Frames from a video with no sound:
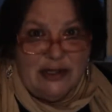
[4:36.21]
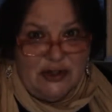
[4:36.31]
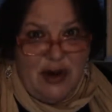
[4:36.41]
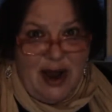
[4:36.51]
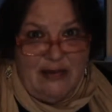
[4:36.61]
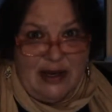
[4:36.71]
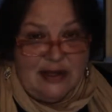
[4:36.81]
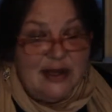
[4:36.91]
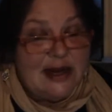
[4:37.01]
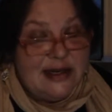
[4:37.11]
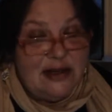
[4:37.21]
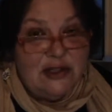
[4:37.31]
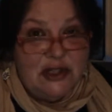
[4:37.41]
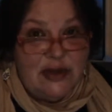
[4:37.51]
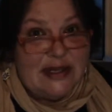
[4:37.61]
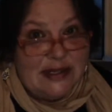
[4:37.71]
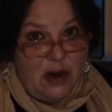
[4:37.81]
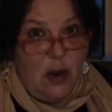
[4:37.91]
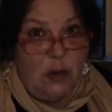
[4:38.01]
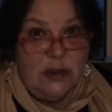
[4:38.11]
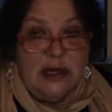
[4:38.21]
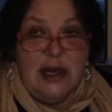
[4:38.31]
driving. That tells you it's cold.